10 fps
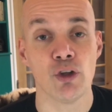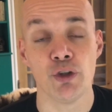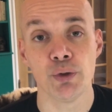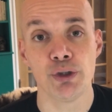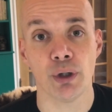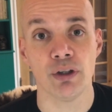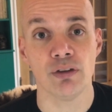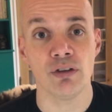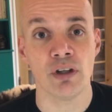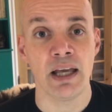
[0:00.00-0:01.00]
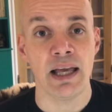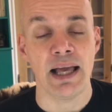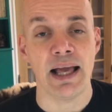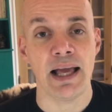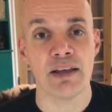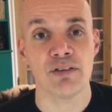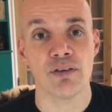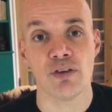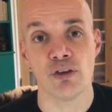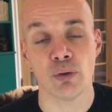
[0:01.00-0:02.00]
new choices as
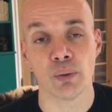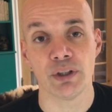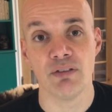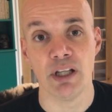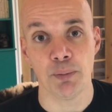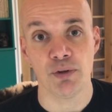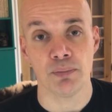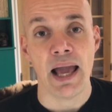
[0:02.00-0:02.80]
the story develops.